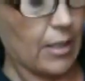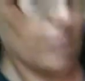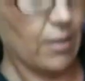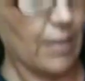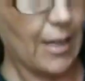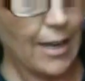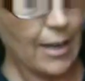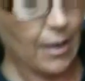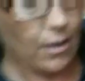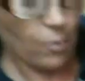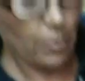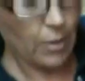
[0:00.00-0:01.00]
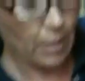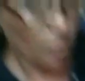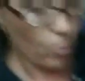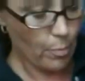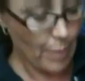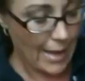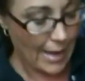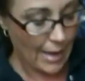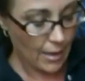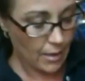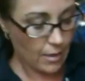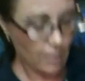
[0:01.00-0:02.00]
So now, I'm going to go
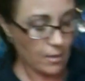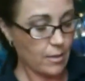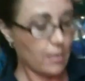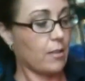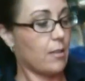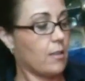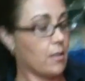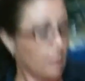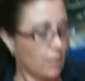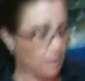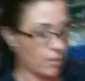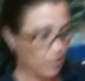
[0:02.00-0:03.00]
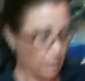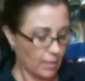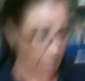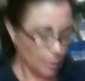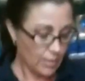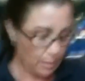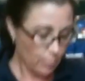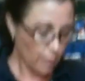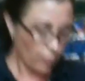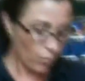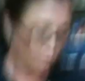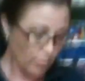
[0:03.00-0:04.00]
back like we did
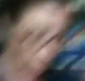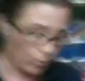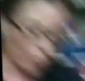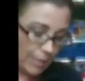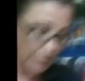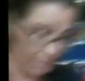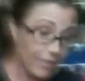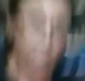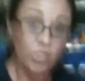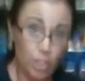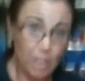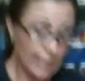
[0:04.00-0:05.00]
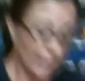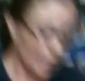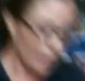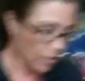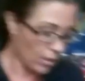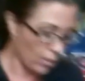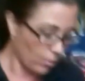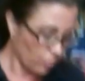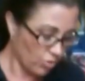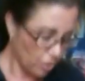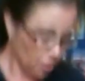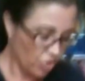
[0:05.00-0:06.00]
before we intentionally let it go,
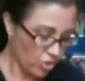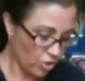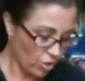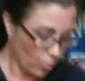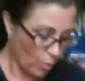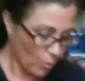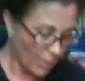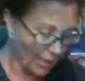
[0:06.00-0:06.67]
just to show you what